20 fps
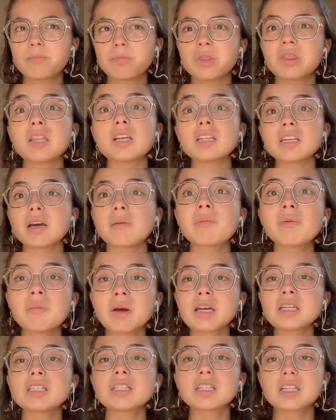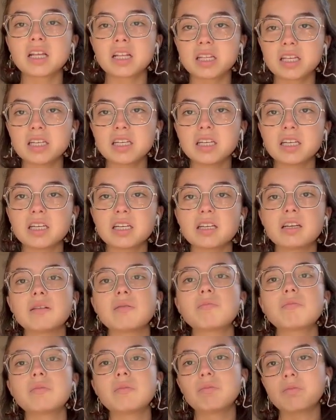The type of magic that they did,
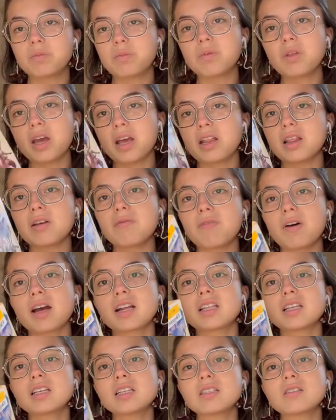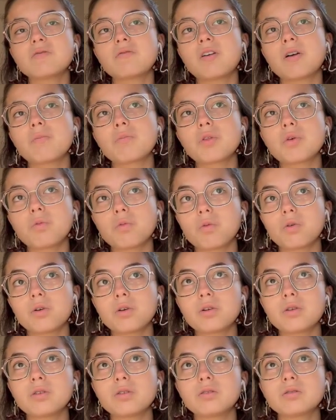and the fact that it's from the
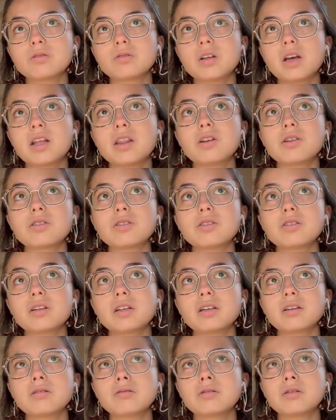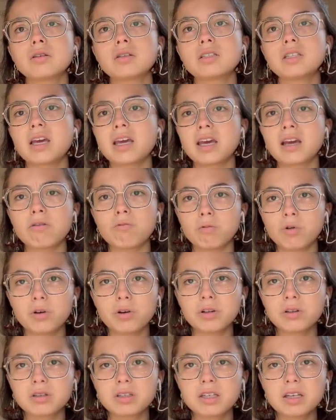royal, and they're, like, taking
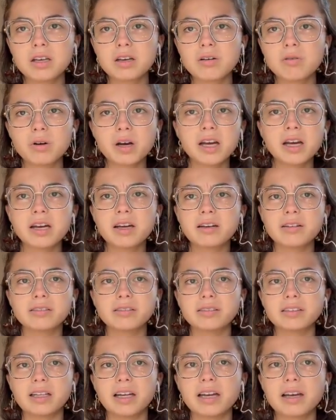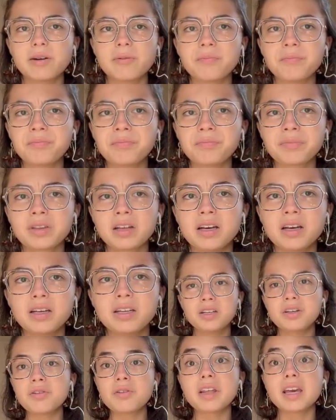royalty away, or, like,
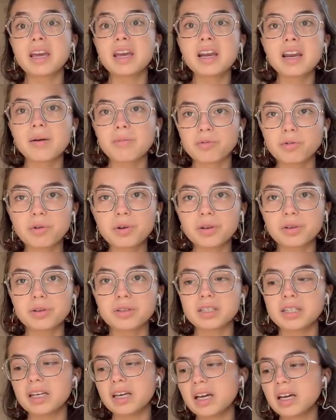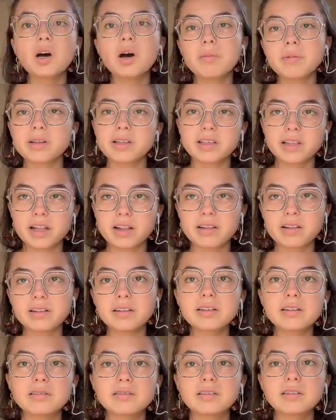you know, they kidnapped royalty. Obviously, that's
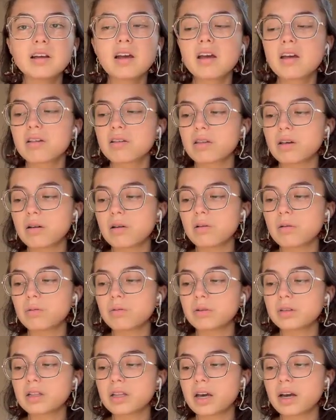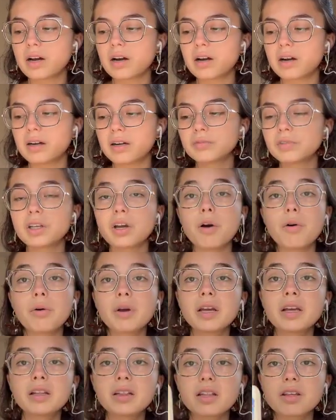illegal. So they're
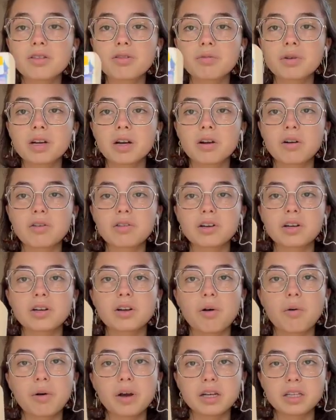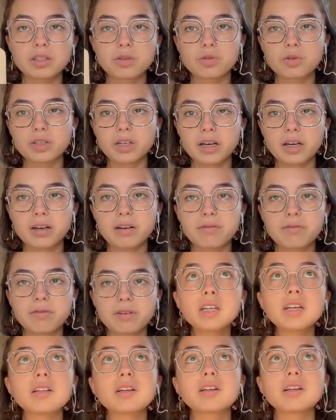the 3 girls are going to save,
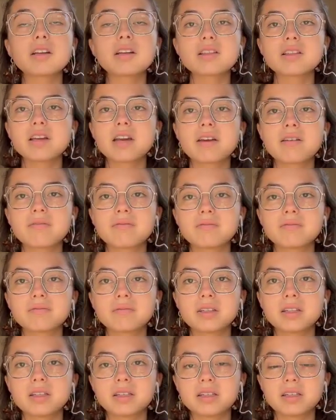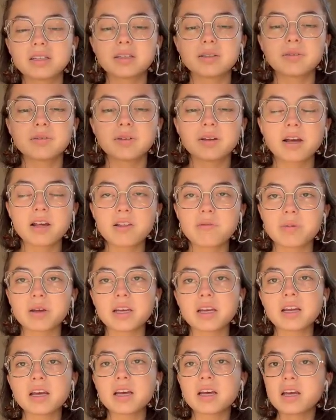they're gonna save the
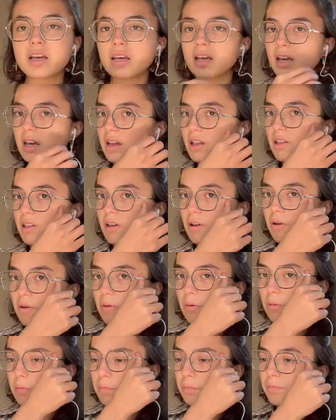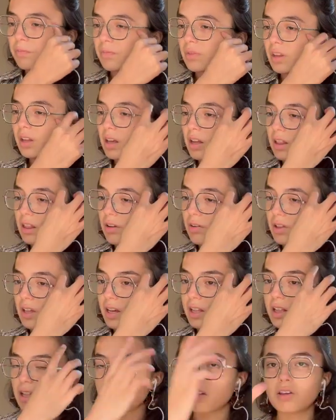husband. And so there's
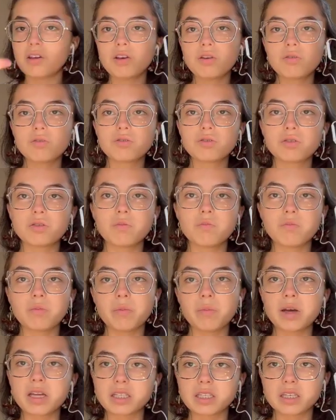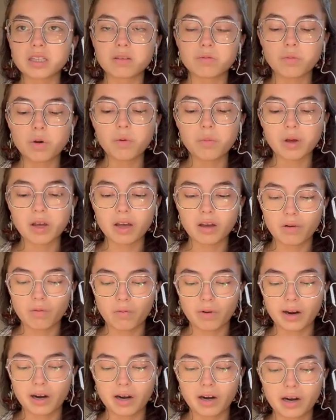like this huge momentous moment
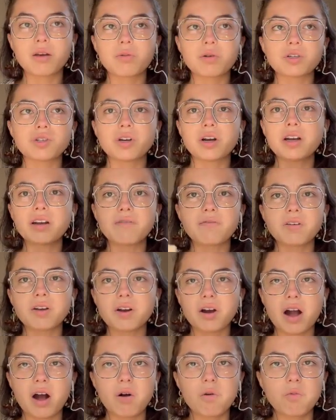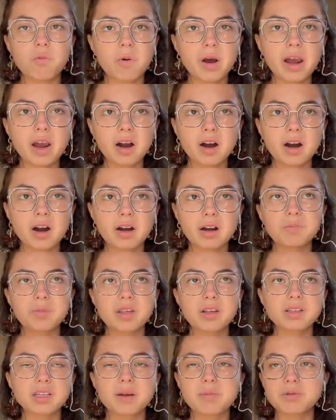where we're trying to figure out where the
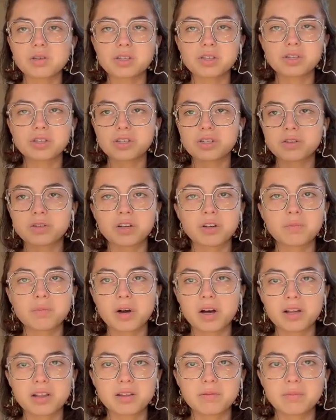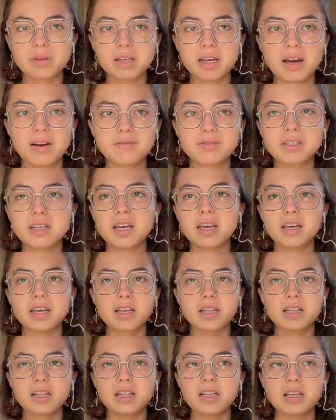stepsisters could possibly have
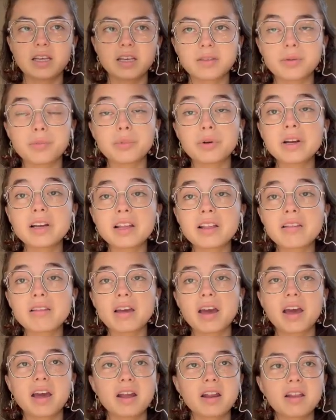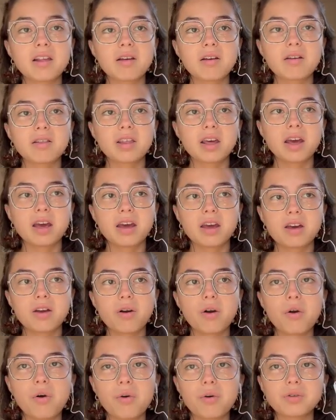taken the prince, and they
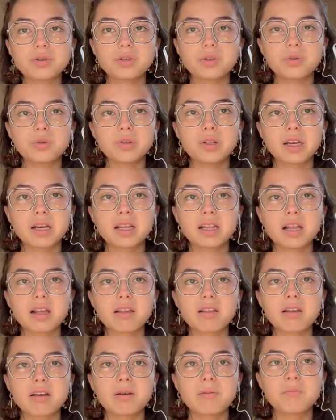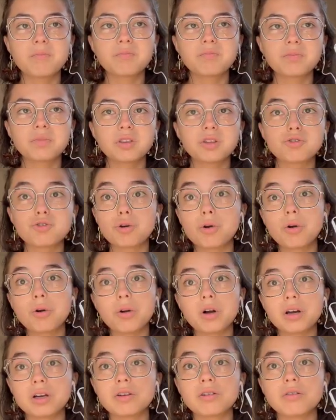go to like this
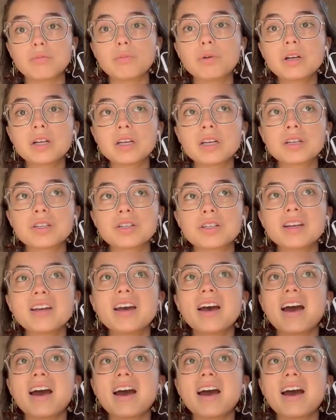troll under a bridge.